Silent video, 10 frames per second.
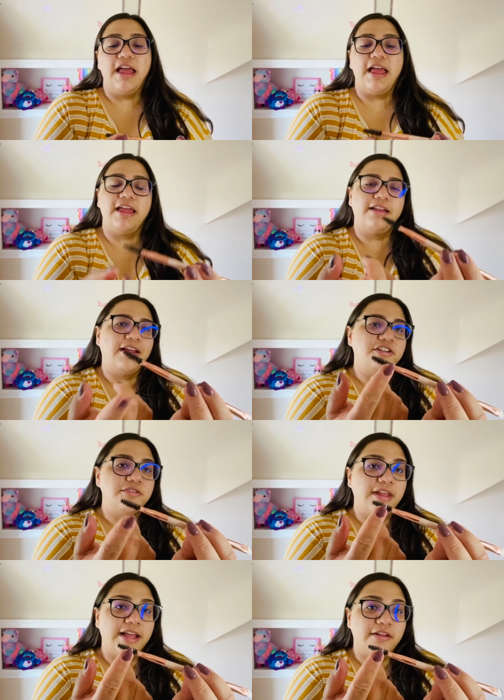And I do
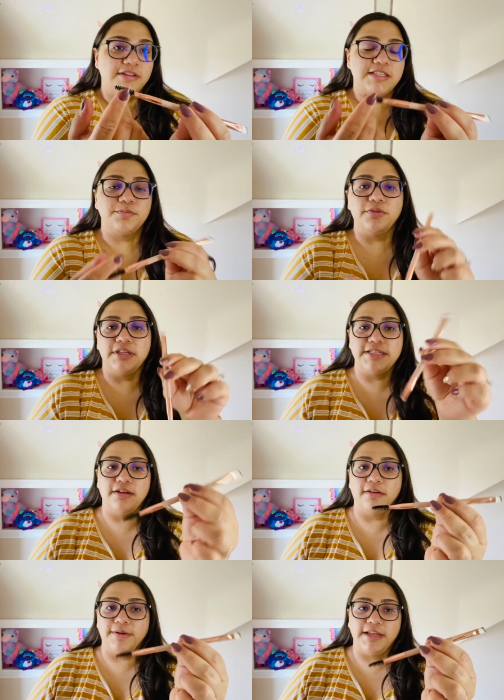like how the spoolie's
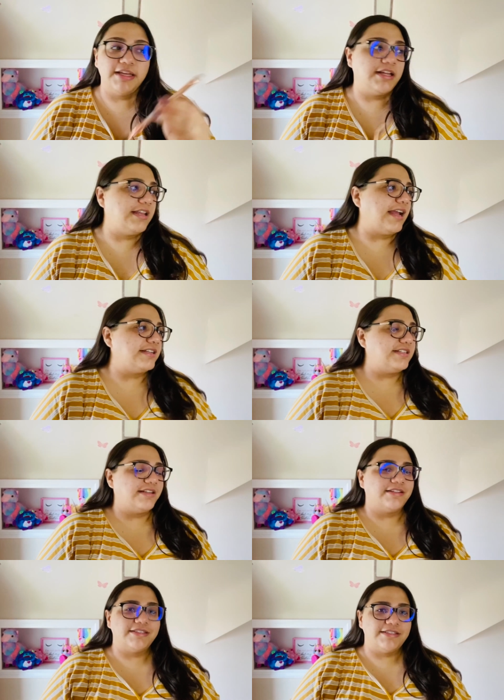already connected
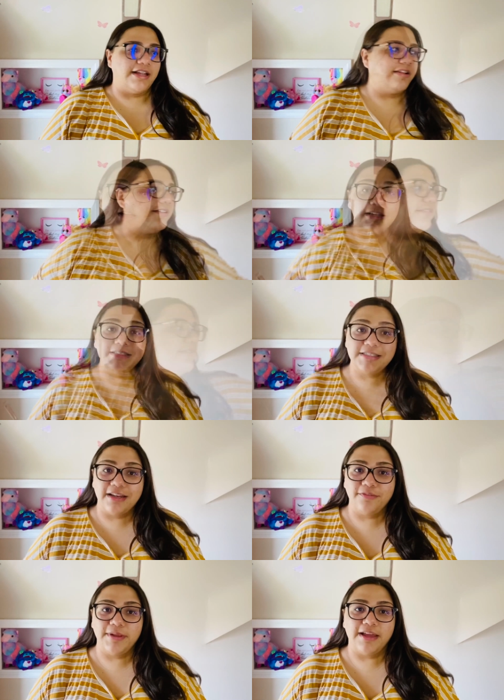instead
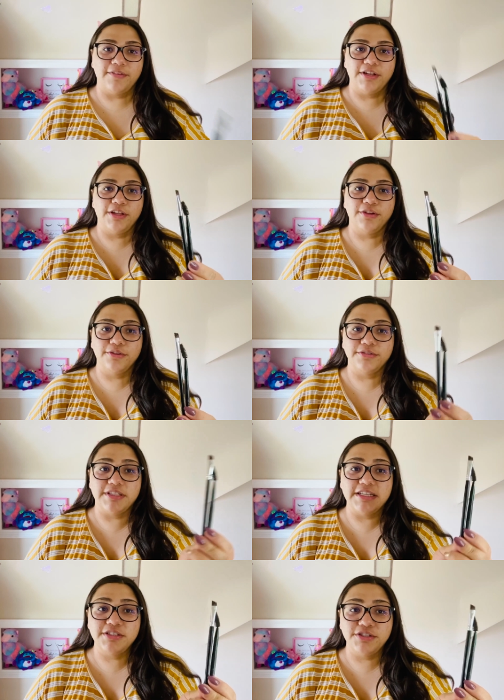of me having to use
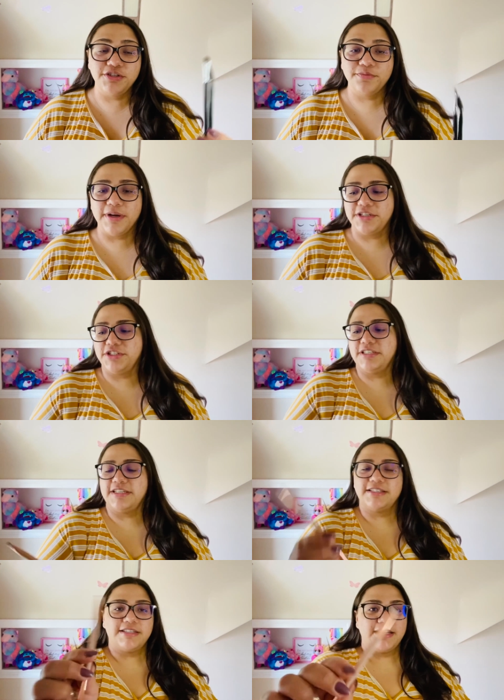these two brushes.
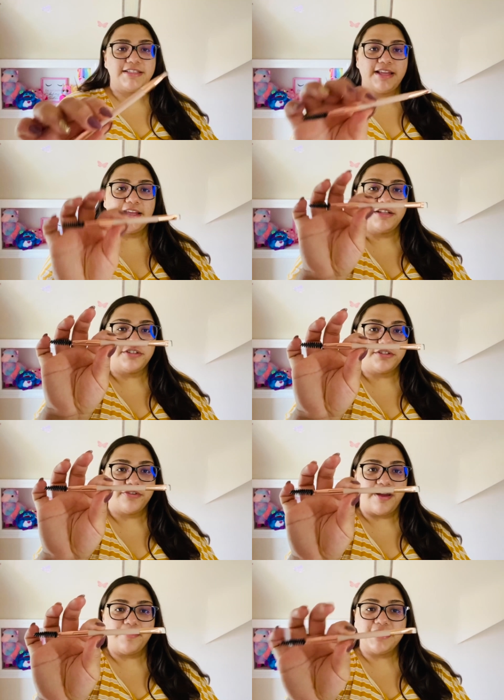It's nice that I can just
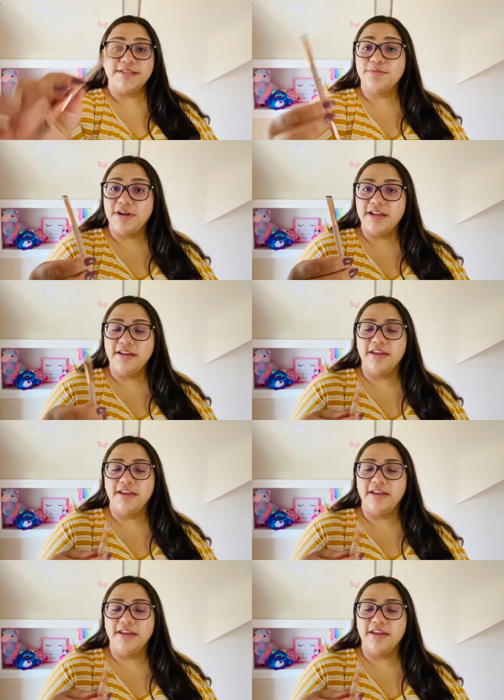grab this one